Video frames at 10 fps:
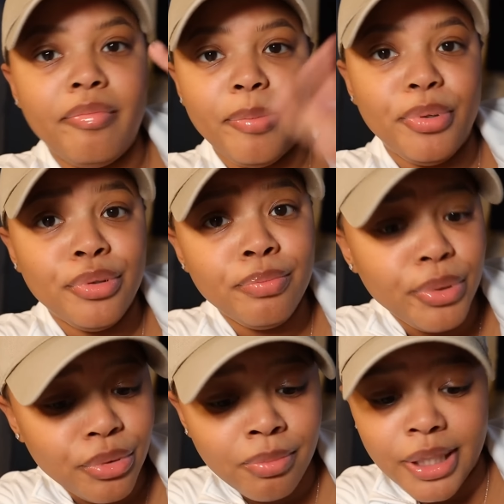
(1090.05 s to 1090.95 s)
my poom
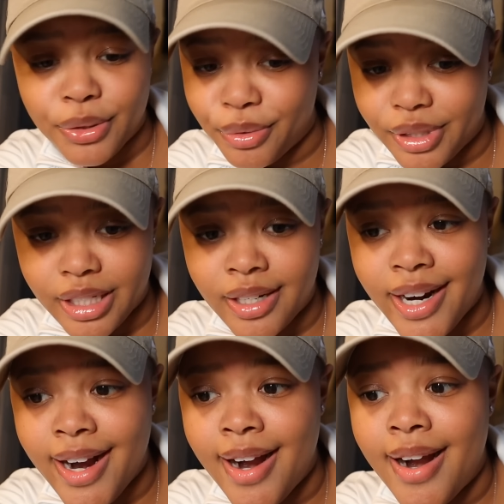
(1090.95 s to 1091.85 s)
poom, my cooter,
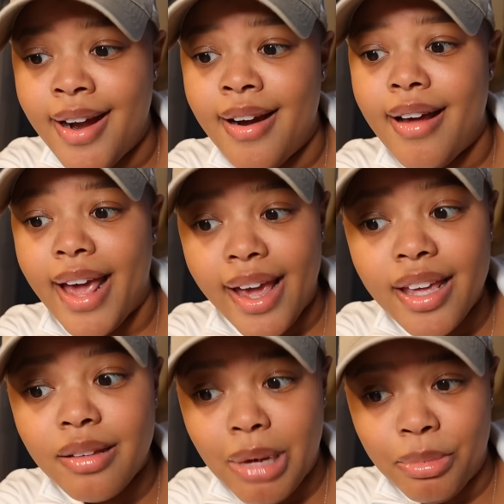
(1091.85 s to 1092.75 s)

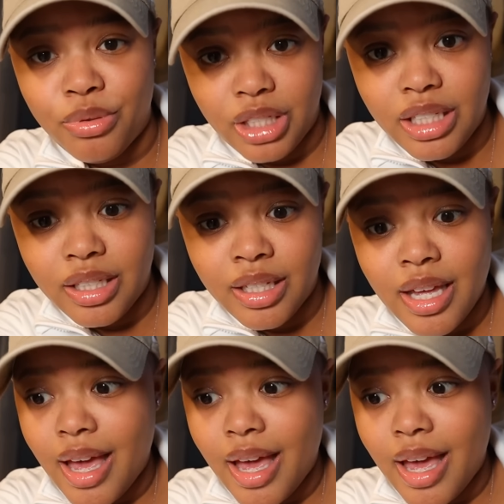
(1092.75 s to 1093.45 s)
and my booty.